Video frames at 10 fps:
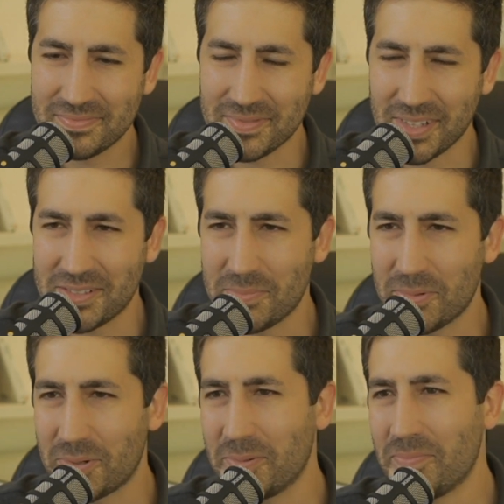That's super
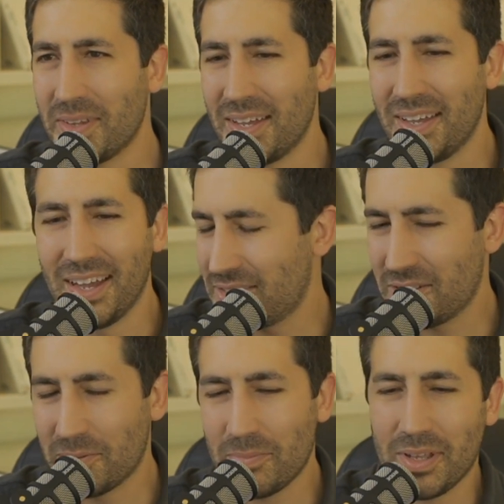cool.
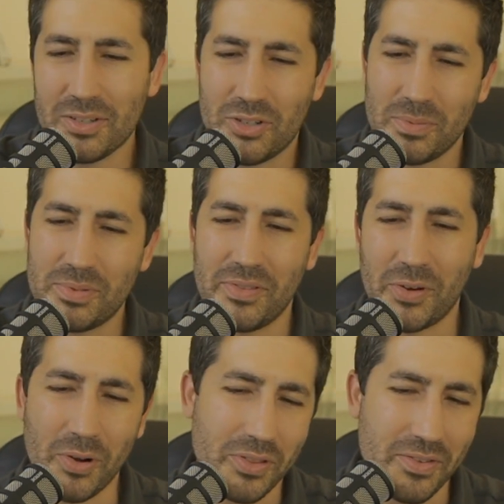So in terms of the
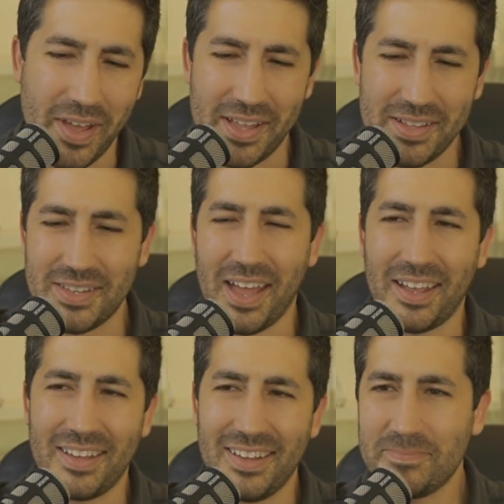growth you've had, Zach,